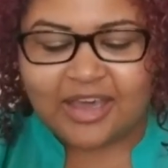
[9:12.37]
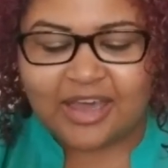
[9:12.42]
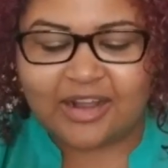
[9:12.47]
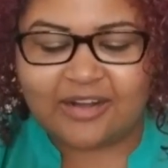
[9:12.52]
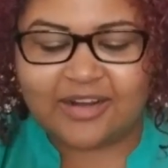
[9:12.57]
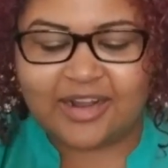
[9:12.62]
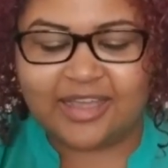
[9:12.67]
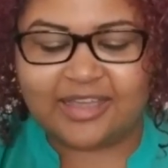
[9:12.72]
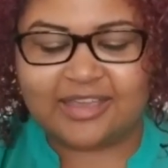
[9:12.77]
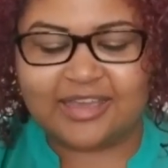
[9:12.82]

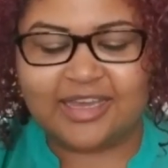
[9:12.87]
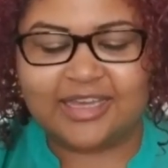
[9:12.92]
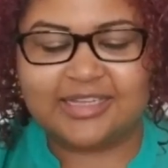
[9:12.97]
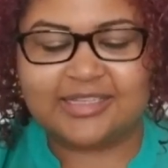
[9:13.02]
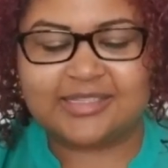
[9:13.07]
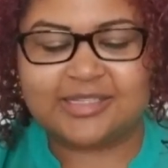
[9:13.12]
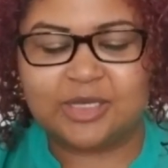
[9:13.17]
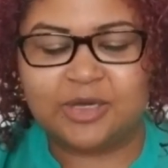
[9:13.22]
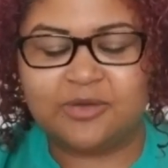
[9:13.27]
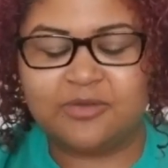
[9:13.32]
All right,
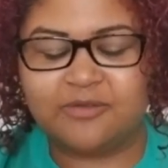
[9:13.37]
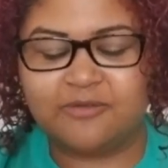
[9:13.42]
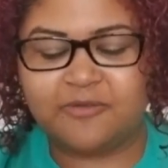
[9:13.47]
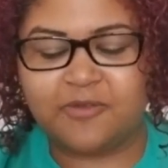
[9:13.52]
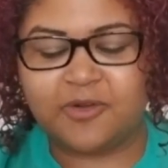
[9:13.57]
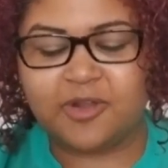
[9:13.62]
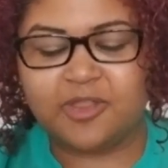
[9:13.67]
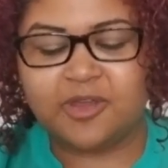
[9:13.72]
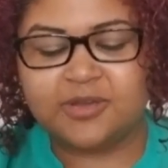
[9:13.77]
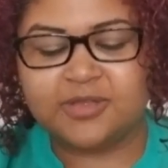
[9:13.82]
guys. So
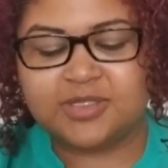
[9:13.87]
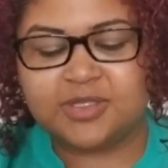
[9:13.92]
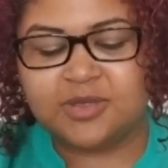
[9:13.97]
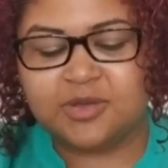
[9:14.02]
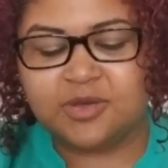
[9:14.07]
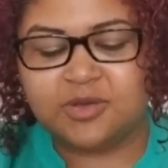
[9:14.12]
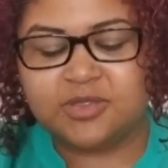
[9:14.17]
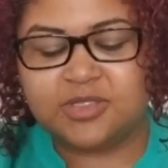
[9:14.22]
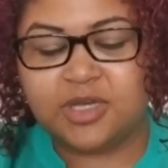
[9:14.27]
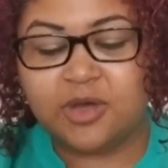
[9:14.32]
for those of
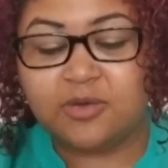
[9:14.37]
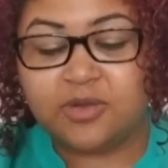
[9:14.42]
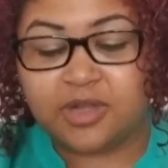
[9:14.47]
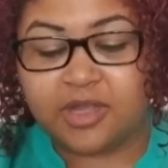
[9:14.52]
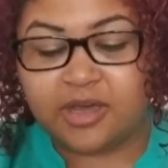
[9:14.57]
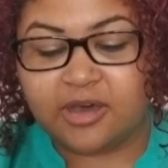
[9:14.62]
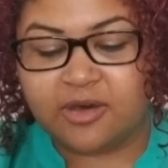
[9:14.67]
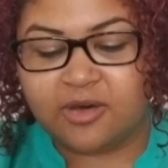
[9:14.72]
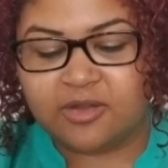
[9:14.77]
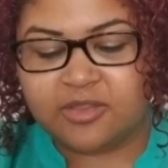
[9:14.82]
you who don't
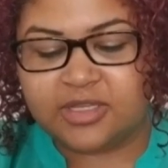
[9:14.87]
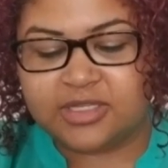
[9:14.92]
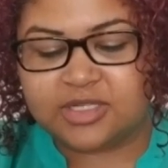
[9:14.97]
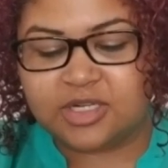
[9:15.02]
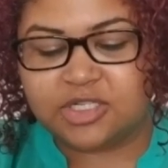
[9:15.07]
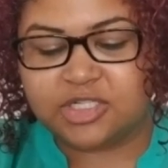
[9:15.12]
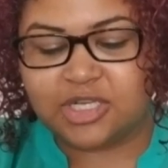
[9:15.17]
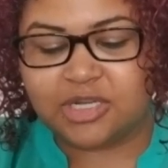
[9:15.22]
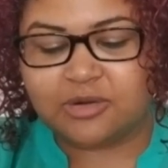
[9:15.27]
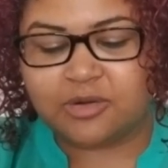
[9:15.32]
know, these
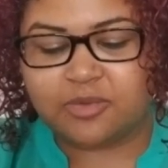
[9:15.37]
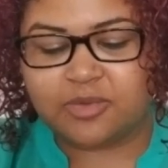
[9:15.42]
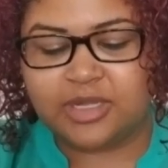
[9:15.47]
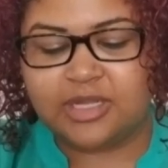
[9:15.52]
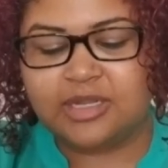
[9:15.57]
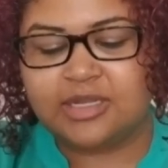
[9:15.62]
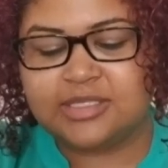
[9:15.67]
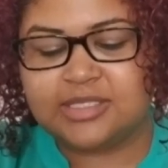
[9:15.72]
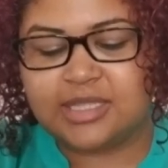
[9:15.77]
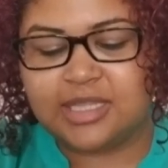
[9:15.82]
are general
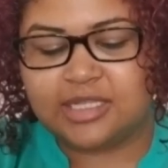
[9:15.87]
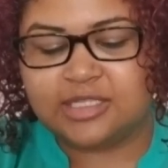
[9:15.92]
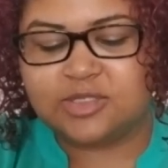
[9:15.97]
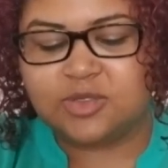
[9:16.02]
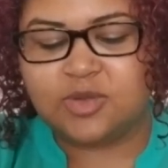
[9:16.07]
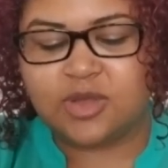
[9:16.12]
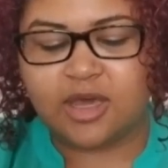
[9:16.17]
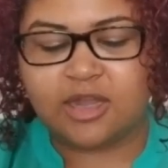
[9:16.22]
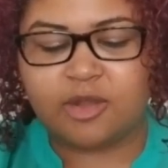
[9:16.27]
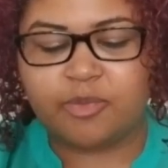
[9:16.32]
readings and they
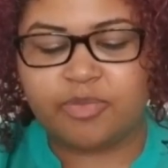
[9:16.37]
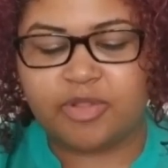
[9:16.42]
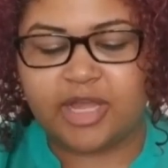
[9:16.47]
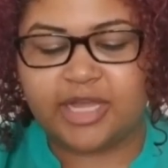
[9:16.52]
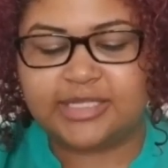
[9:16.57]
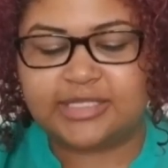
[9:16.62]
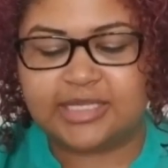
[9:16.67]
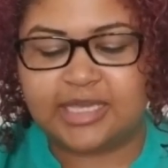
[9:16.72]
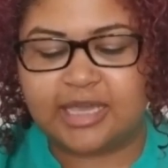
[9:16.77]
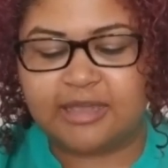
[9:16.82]
do not
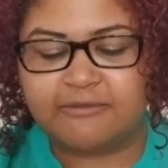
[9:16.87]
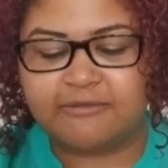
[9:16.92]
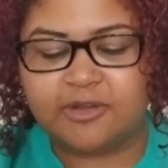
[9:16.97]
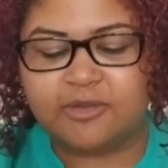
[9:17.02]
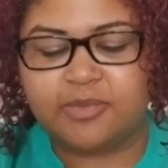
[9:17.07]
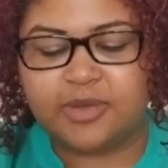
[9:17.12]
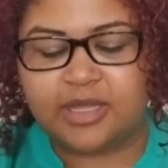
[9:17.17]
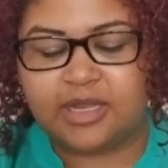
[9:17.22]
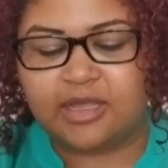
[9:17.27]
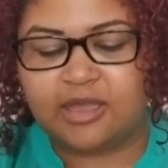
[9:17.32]
apply to
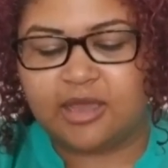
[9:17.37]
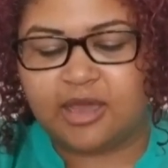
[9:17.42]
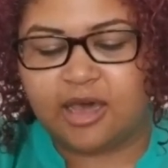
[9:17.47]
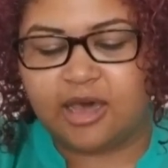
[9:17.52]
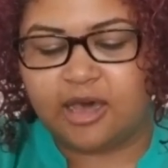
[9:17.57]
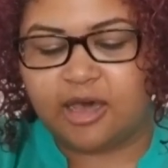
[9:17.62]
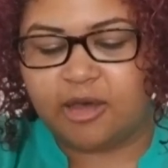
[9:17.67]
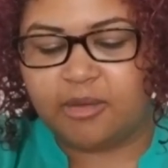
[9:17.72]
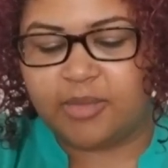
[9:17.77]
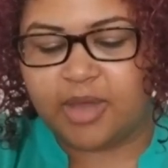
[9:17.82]
everybody.
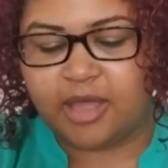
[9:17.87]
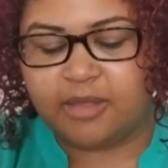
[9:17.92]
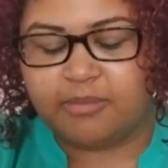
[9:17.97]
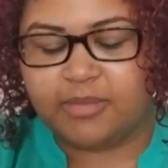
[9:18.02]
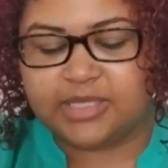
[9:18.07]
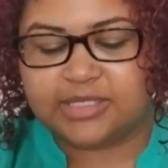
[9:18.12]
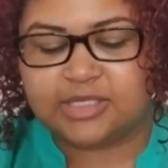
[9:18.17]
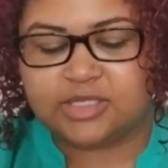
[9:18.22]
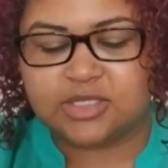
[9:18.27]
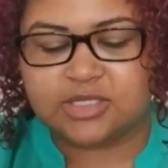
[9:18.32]
Um,
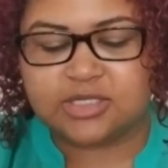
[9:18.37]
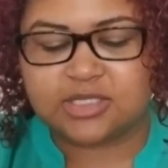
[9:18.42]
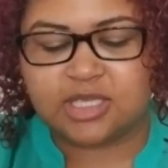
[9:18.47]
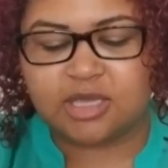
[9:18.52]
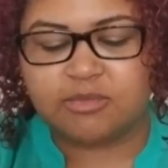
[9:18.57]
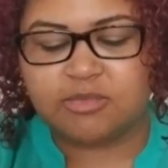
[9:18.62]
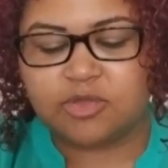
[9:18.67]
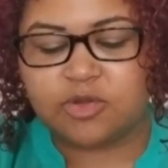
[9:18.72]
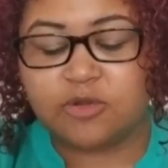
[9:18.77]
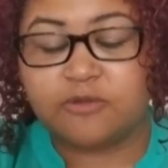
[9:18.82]
messages
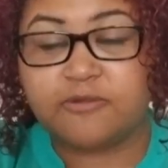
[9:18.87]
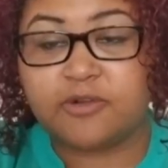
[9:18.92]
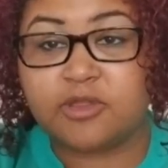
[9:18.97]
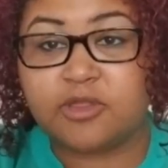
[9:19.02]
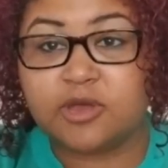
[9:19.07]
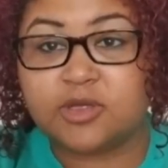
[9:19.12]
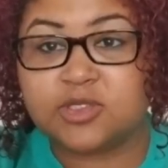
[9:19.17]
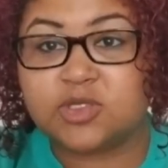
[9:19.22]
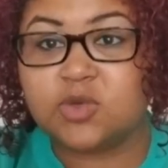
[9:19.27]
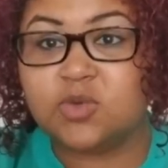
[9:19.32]
come through for
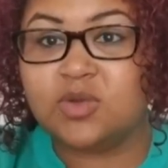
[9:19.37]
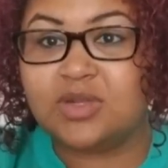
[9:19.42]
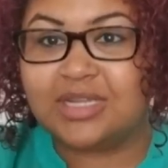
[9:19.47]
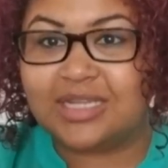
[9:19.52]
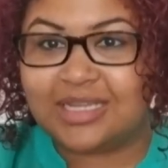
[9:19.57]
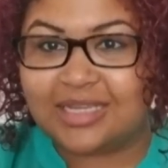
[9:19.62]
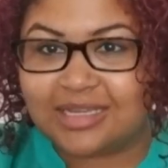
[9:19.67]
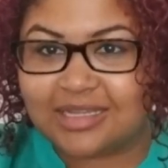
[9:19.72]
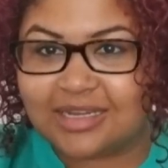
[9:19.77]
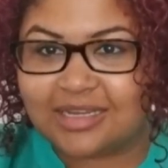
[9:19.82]
those who
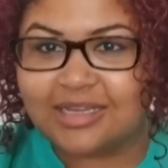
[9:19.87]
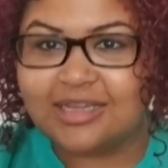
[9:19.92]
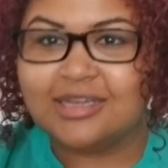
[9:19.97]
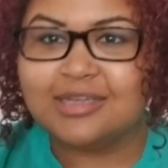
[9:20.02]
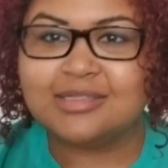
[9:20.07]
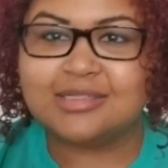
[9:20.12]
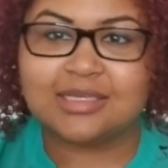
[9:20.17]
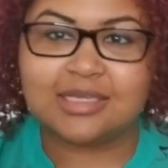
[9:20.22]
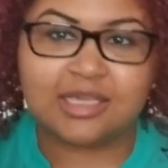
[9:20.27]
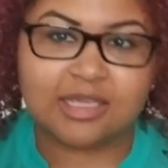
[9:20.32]
need
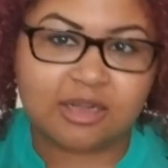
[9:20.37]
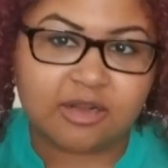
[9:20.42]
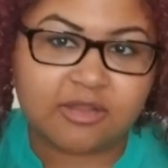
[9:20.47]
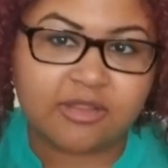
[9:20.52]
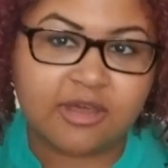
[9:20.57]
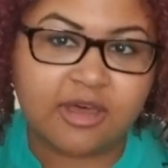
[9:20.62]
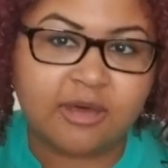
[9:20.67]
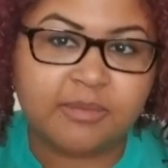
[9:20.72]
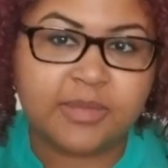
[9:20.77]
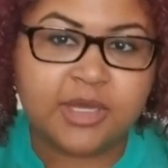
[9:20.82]
to hear
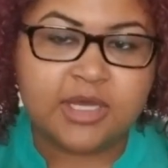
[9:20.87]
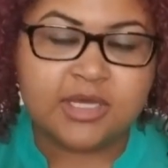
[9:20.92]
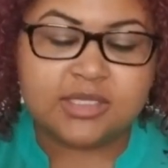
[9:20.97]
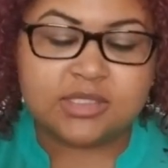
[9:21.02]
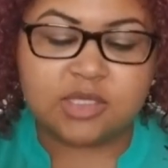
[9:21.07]
them.